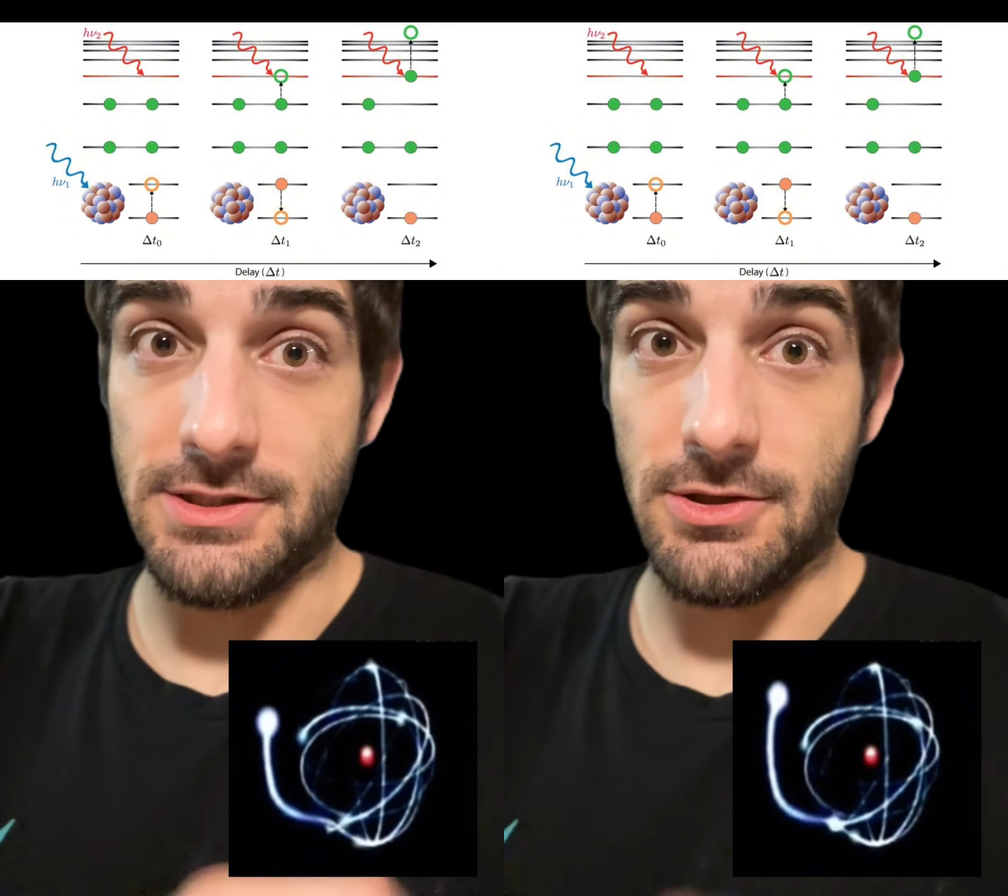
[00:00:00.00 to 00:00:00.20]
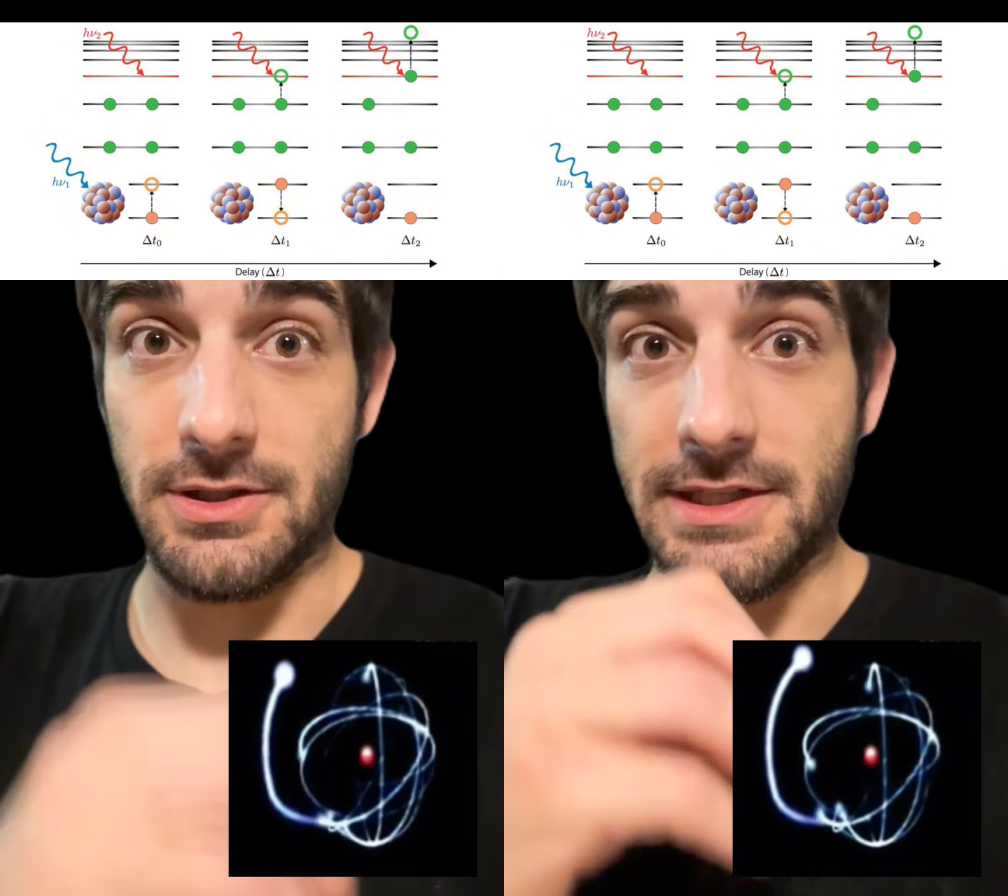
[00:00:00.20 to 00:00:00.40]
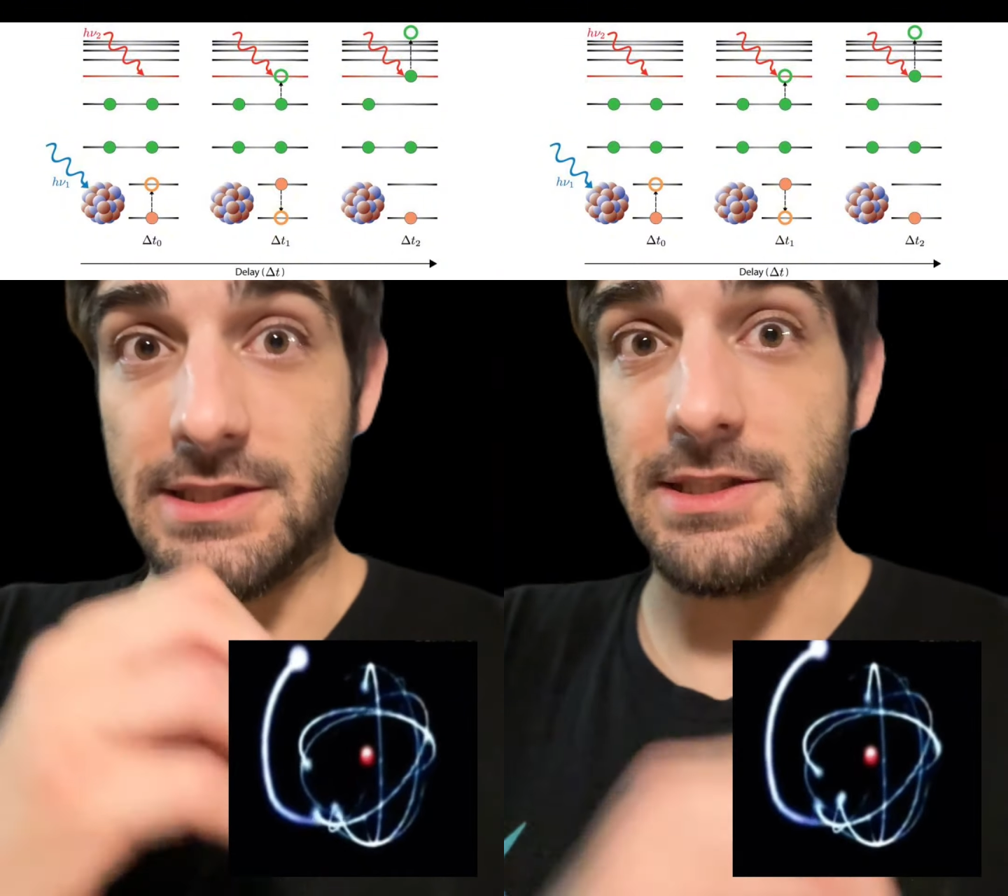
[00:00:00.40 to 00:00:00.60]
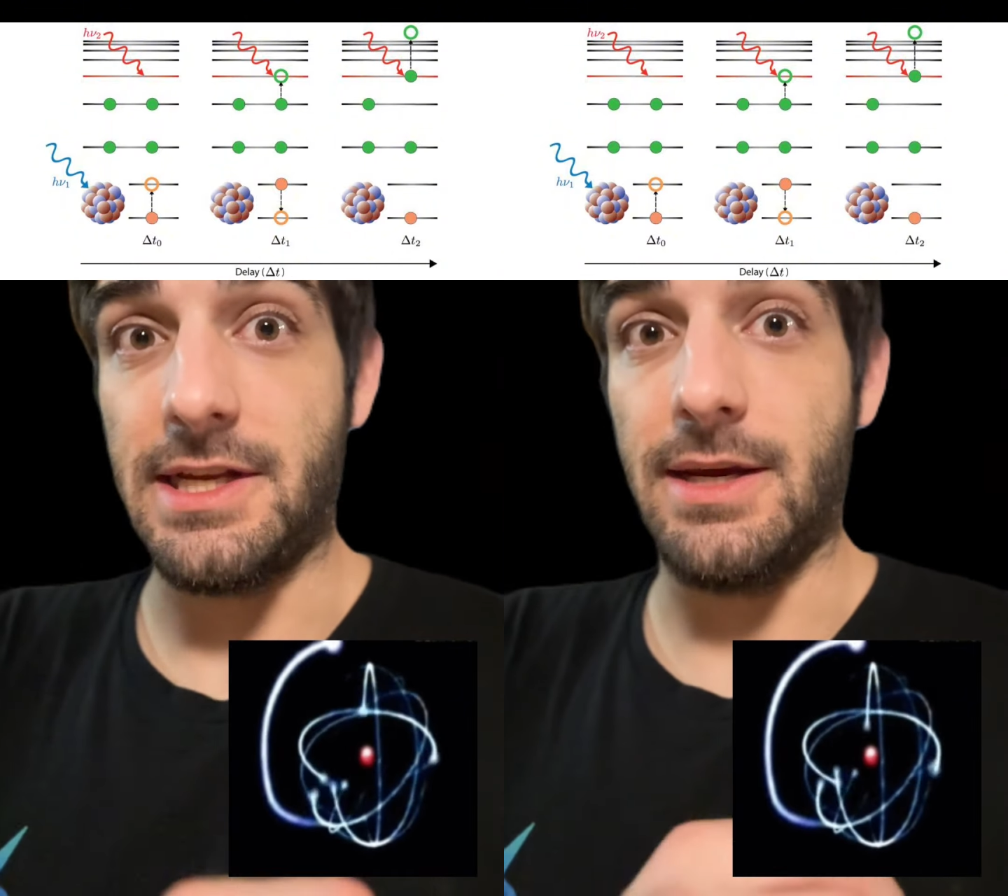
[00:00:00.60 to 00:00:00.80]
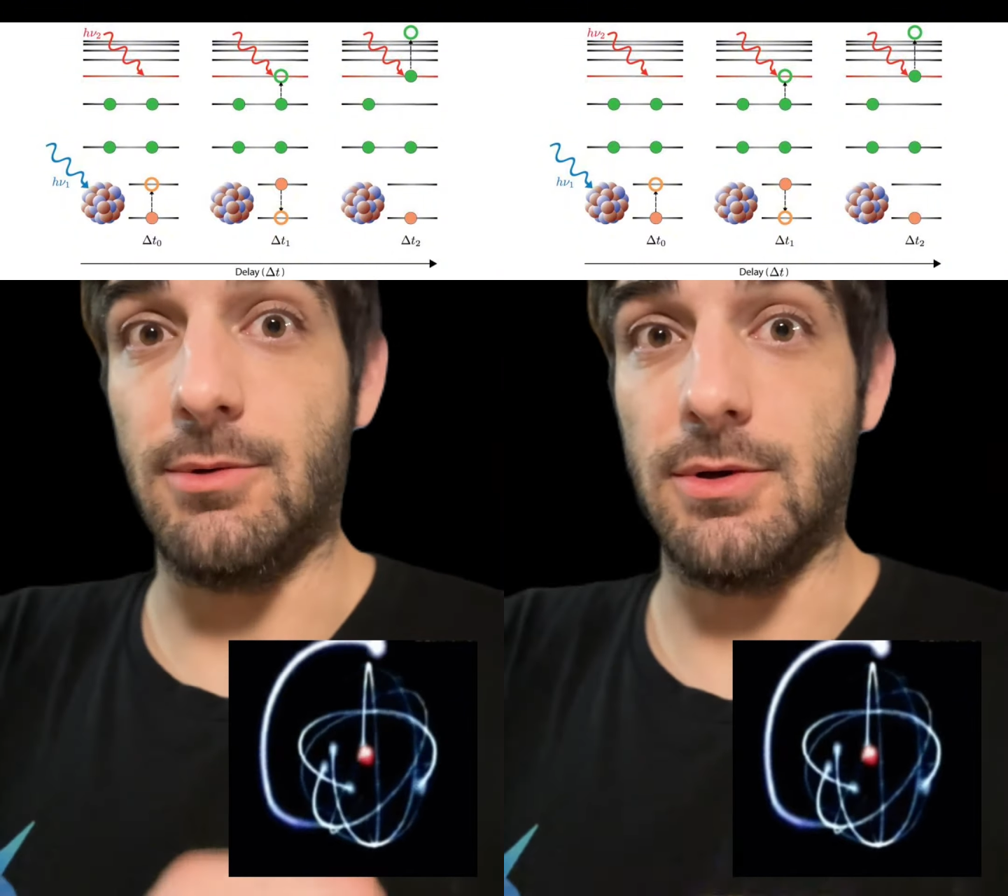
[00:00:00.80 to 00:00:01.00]
nucleus
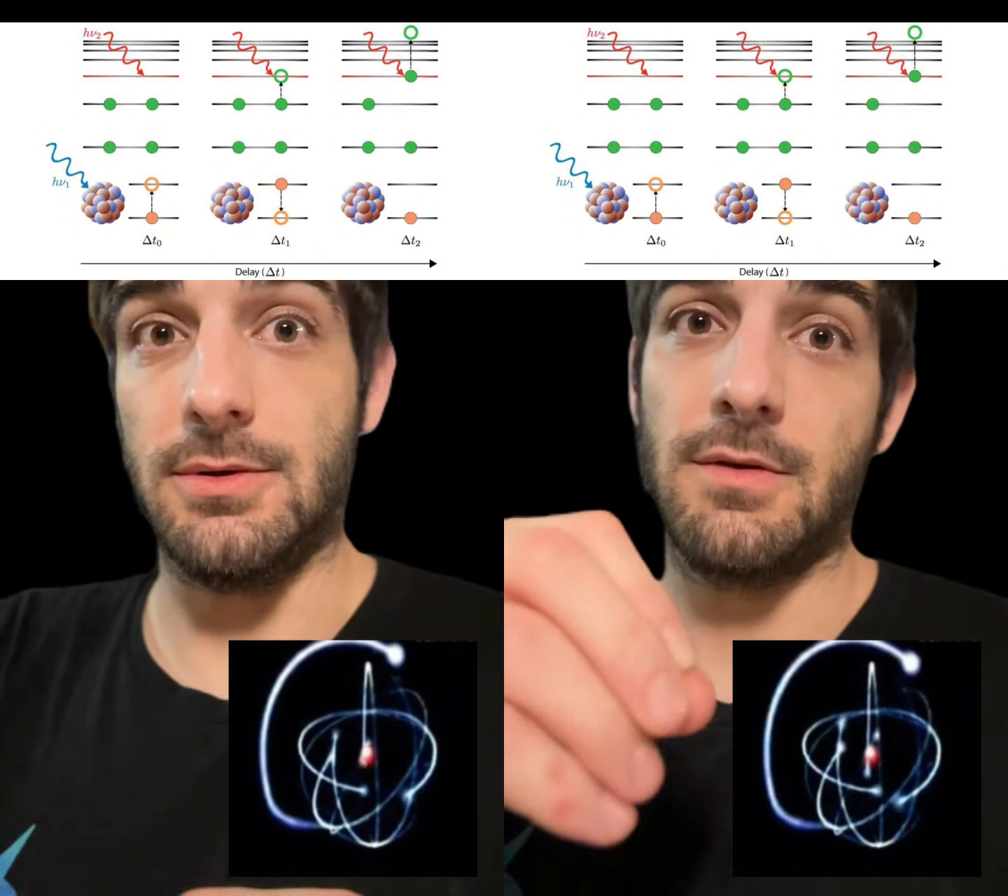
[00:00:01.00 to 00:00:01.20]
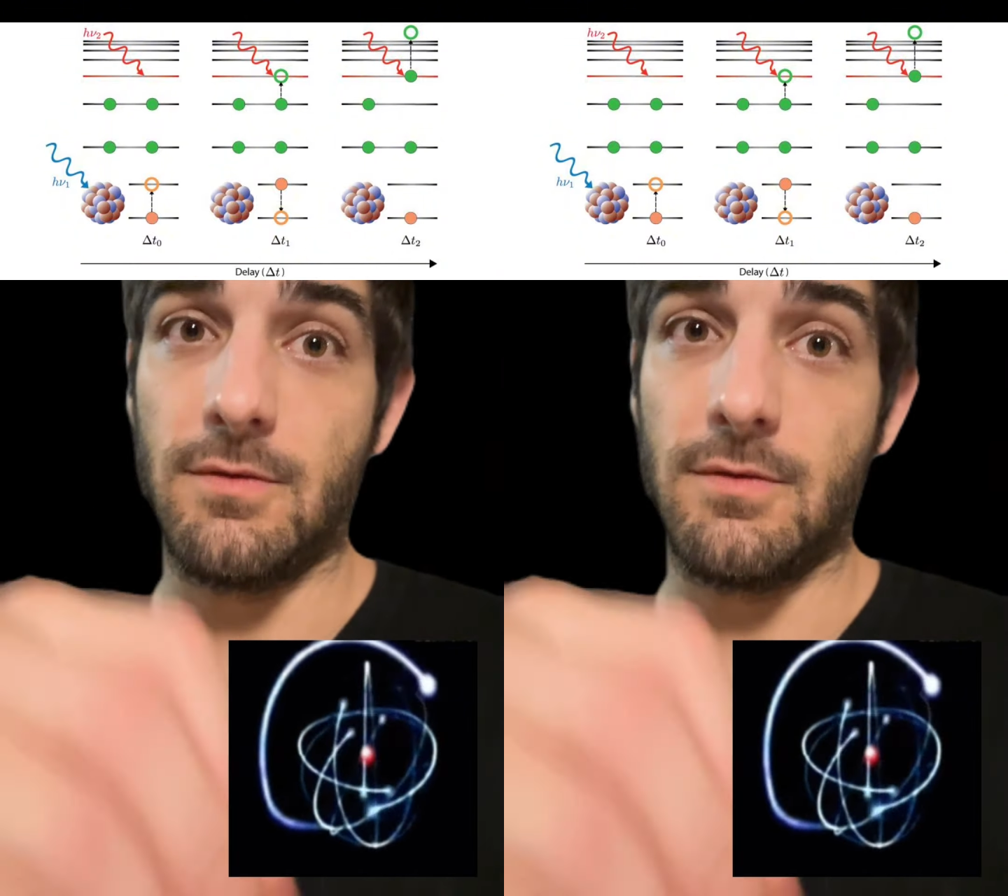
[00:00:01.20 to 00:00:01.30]
stable,